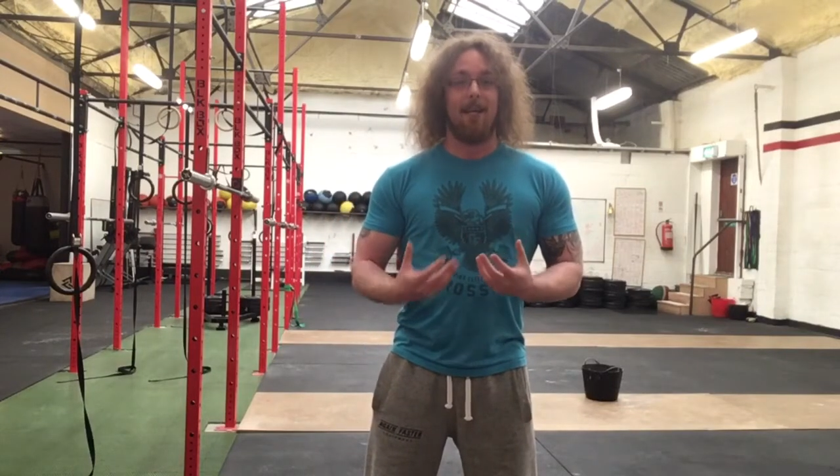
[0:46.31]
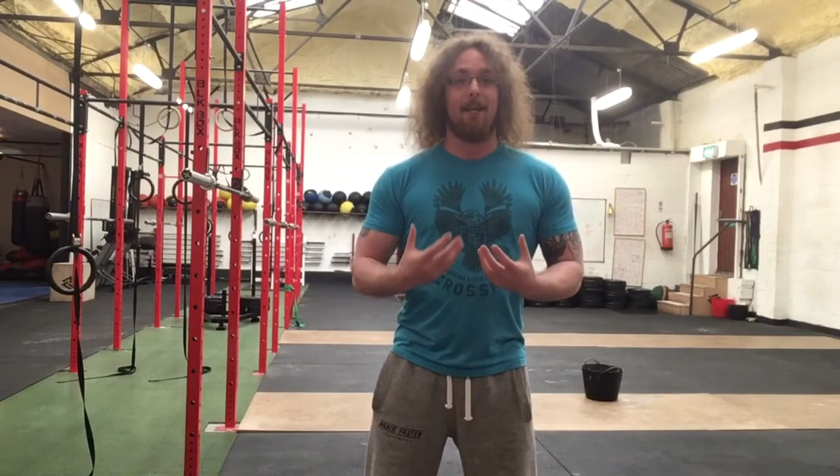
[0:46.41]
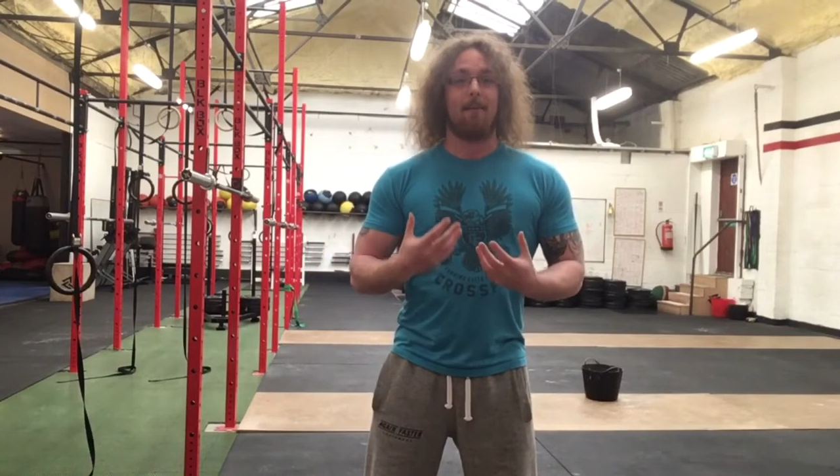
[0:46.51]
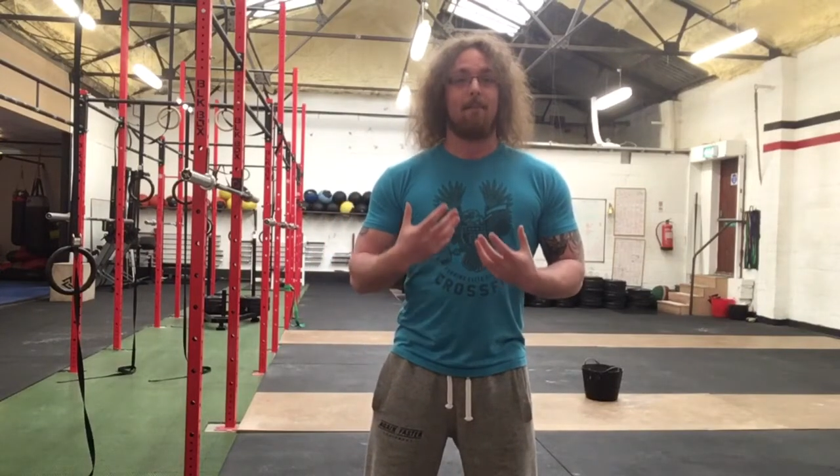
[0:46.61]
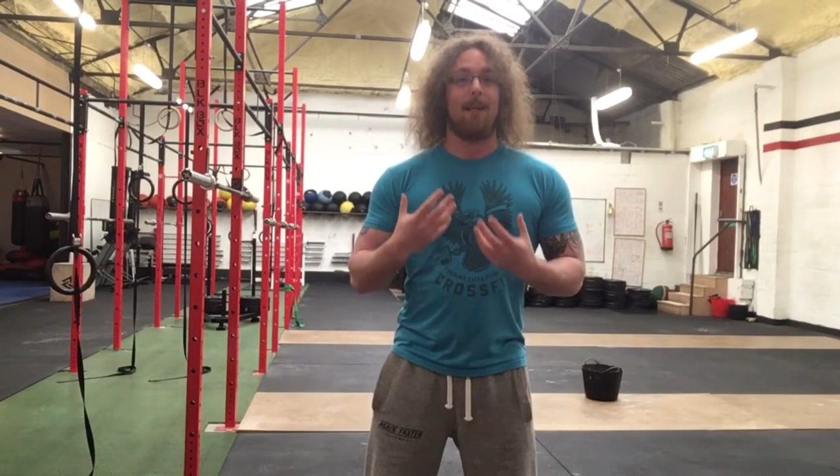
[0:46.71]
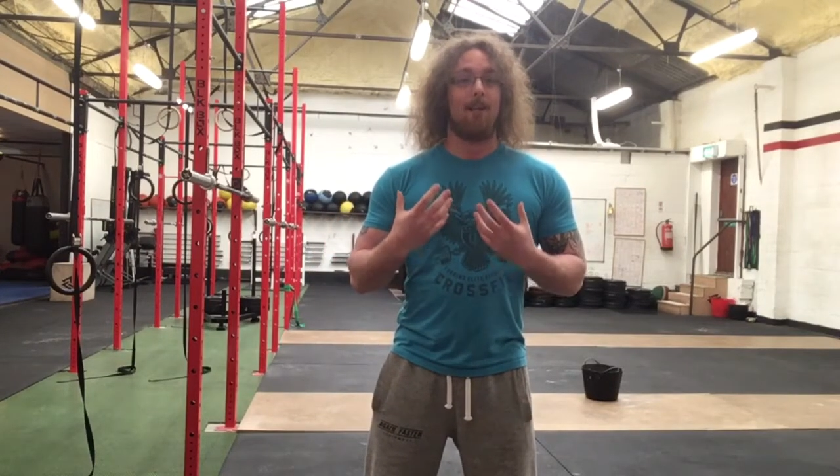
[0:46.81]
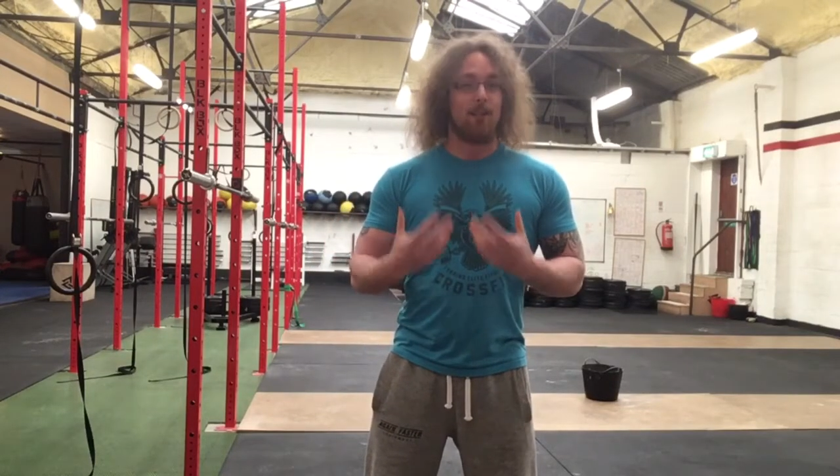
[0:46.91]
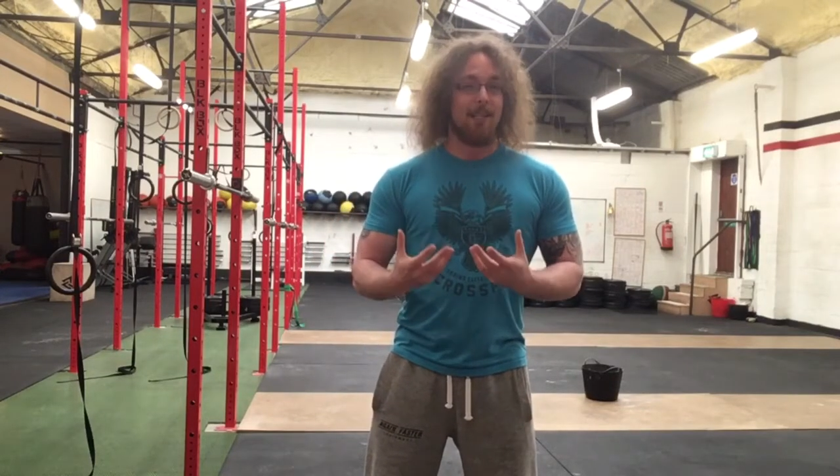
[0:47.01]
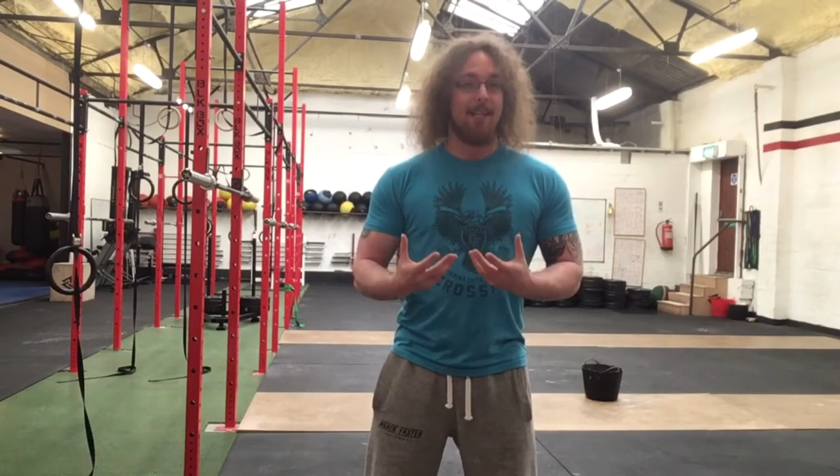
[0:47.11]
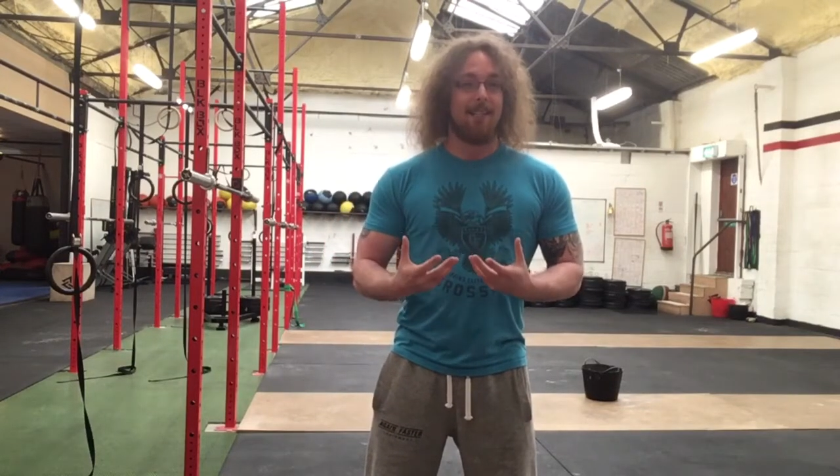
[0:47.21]
Um, it
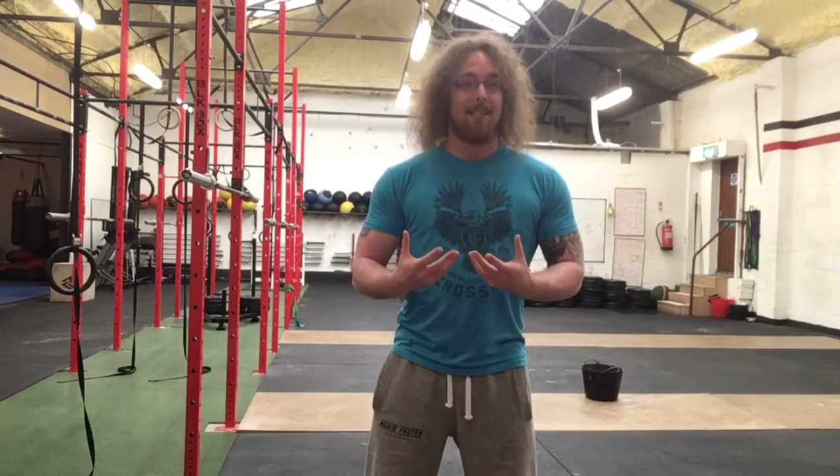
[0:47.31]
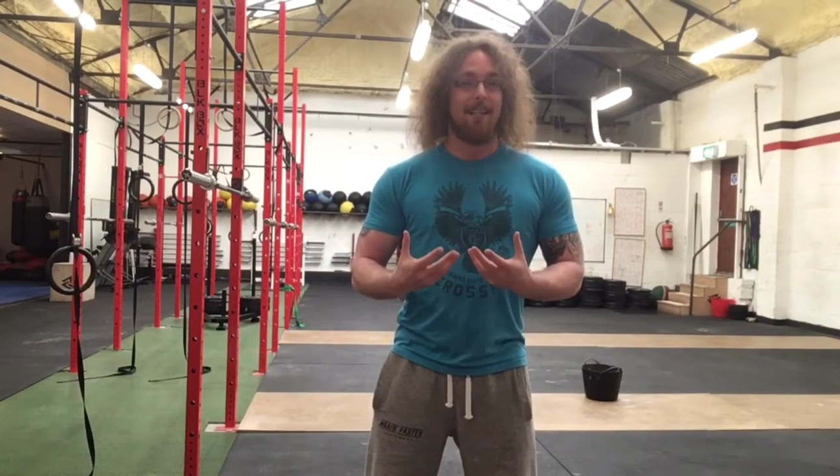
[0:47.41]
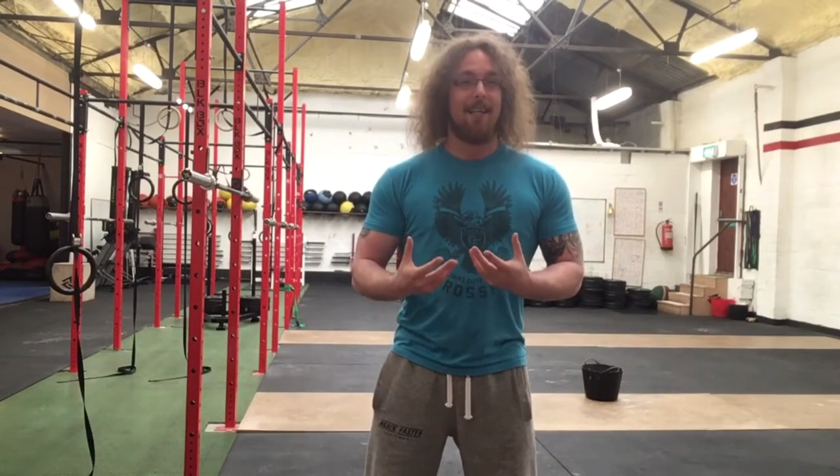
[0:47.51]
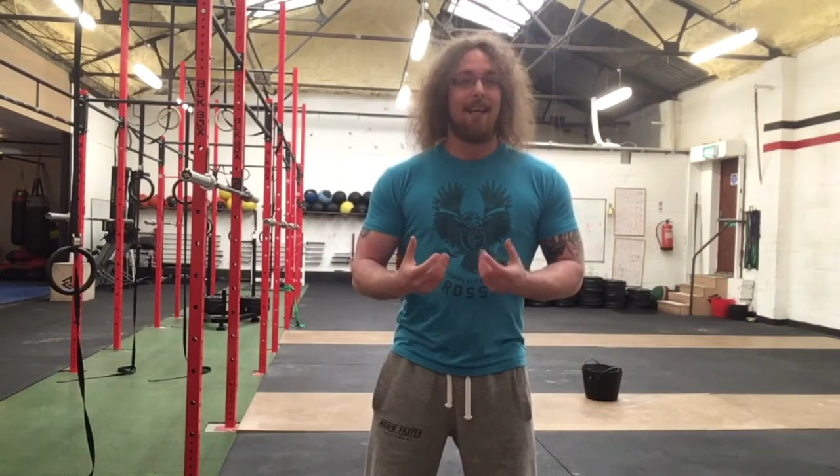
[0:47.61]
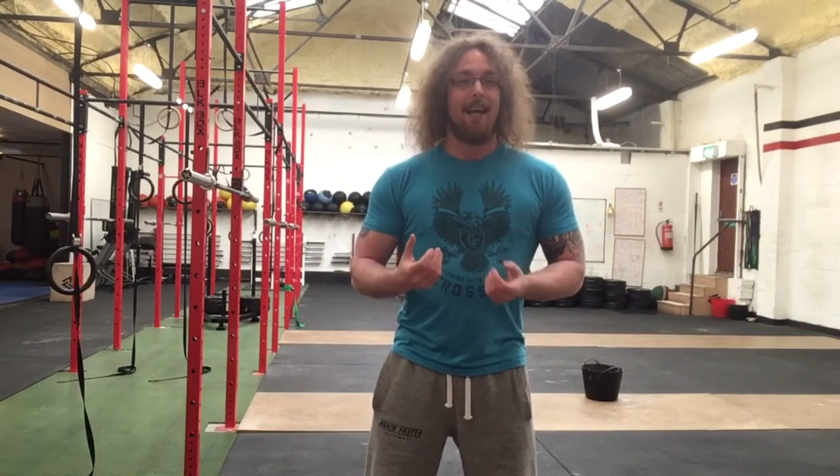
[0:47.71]
looks kind of silly,